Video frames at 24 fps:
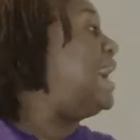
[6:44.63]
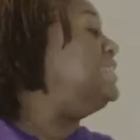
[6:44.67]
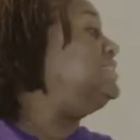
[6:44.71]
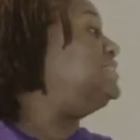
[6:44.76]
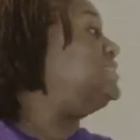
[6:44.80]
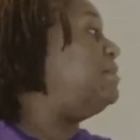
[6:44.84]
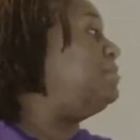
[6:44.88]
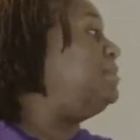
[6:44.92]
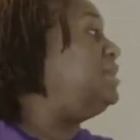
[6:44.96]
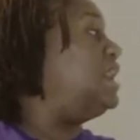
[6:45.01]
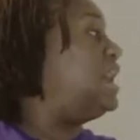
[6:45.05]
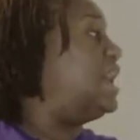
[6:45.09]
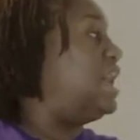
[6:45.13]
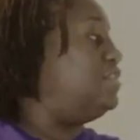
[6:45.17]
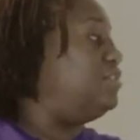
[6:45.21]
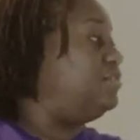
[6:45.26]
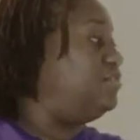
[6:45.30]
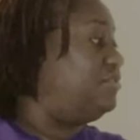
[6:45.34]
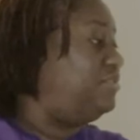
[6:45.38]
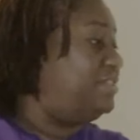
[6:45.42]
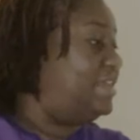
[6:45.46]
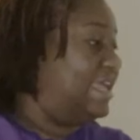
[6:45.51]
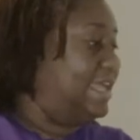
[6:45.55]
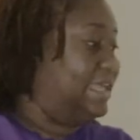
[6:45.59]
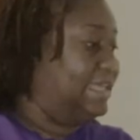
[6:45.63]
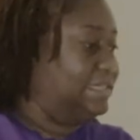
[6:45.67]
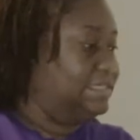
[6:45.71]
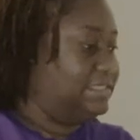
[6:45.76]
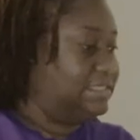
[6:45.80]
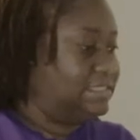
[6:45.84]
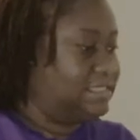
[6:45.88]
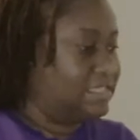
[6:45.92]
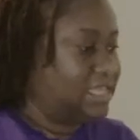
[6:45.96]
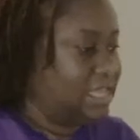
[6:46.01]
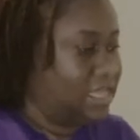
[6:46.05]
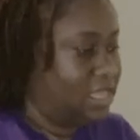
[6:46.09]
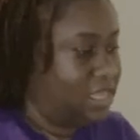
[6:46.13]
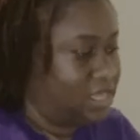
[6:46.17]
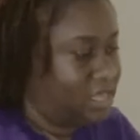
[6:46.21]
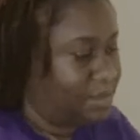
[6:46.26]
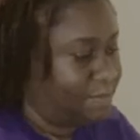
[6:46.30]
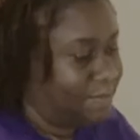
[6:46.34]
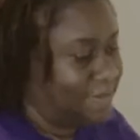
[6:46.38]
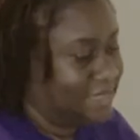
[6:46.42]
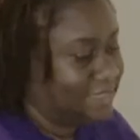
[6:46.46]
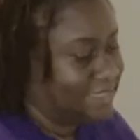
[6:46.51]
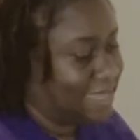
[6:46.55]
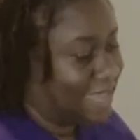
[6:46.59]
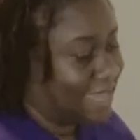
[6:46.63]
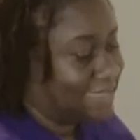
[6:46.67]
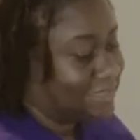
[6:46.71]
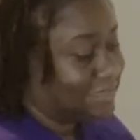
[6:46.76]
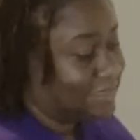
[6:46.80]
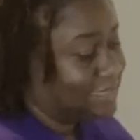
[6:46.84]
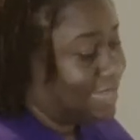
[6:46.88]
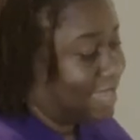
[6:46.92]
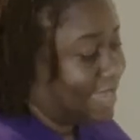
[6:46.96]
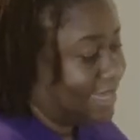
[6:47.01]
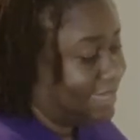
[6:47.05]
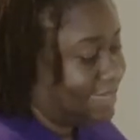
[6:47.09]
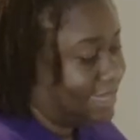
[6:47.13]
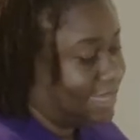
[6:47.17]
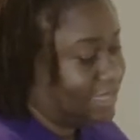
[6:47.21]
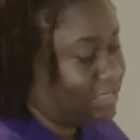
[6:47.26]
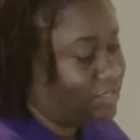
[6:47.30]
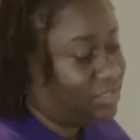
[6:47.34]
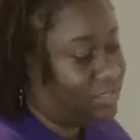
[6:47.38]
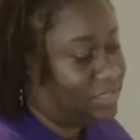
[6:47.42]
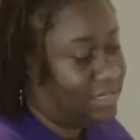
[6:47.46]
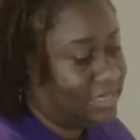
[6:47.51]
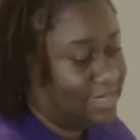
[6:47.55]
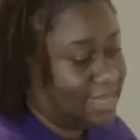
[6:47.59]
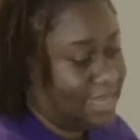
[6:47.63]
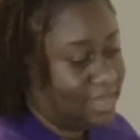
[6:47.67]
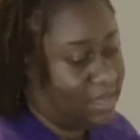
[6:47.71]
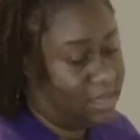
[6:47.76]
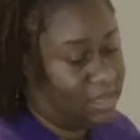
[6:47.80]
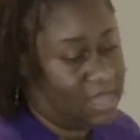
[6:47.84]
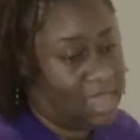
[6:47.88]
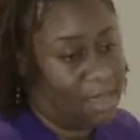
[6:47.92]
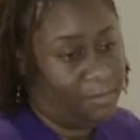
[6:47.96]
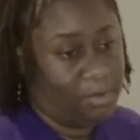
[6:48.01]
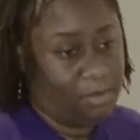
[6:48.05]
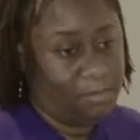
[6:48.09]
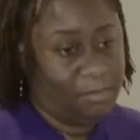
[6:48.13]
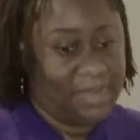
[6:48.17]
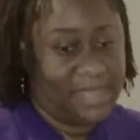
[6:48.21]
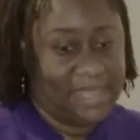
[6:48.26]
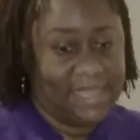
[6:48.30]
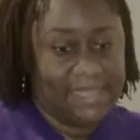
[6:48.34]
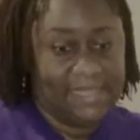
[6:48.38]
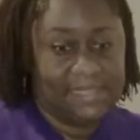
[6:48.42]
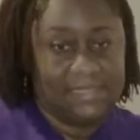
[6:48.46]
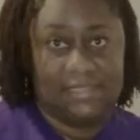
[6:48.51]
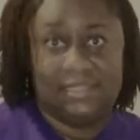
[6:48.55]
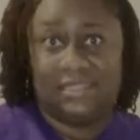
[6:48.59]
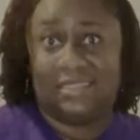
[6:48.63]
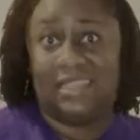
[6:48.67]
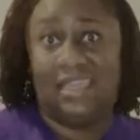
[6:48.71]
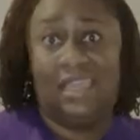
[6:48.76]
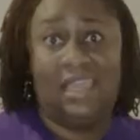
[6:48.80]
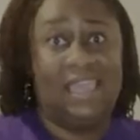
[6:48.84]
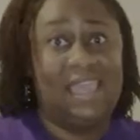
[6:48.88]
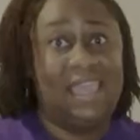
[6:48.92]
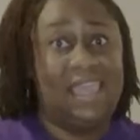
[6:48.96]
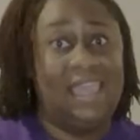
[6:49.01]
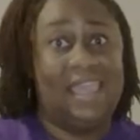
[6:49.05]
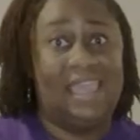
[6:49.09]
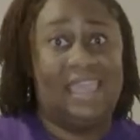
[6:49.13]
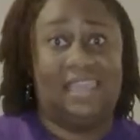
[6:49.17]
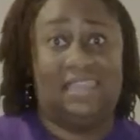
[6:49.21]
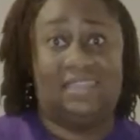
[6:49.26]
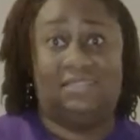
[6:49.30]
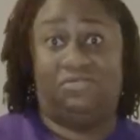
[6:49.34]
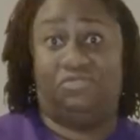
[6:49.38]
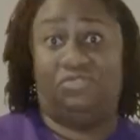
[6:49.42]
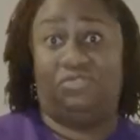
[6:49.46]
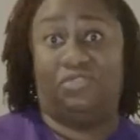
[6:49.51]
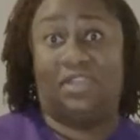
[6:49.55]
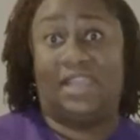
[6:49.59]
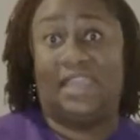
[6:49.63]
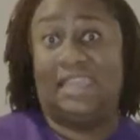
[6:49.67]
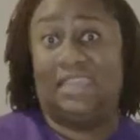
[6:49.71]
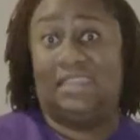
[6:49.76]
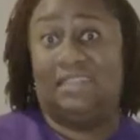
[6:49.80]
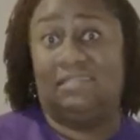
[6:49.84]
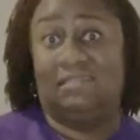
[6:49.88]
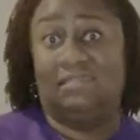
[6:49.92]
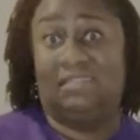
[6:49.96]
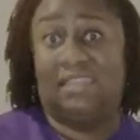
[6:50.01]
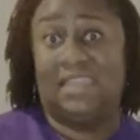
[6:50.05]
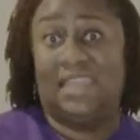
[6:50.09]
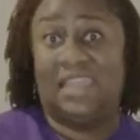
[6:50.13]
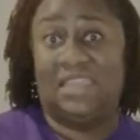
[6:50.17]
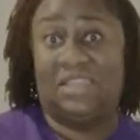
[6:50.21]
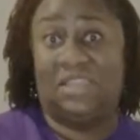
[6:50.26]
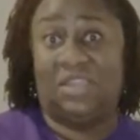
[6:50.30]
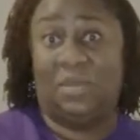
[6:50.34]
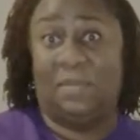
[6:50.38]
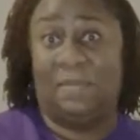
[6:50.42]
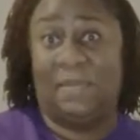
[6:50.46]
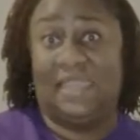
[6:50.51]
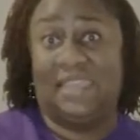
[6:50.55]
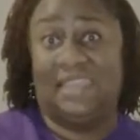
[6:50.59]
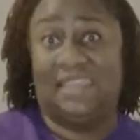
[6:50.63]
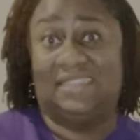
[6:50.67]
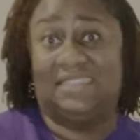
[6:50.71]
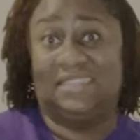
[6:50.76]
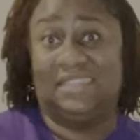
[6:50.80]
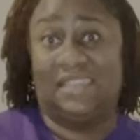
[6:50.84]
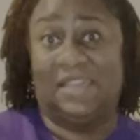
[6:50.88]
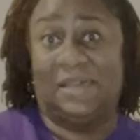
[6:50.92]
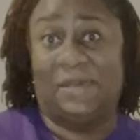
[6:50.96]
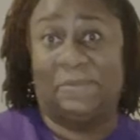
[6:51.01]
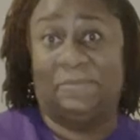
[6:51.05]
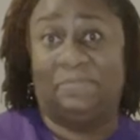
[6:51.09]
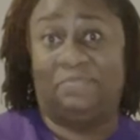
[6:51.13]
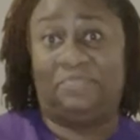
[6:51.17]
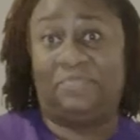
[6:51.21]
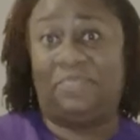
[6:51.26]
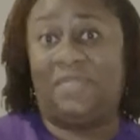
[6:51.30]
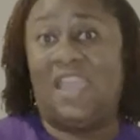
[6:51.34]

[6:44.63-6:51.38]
Some of the other things besides lining, you're gonna need a couple buttons and thread and you're gonna be good to go.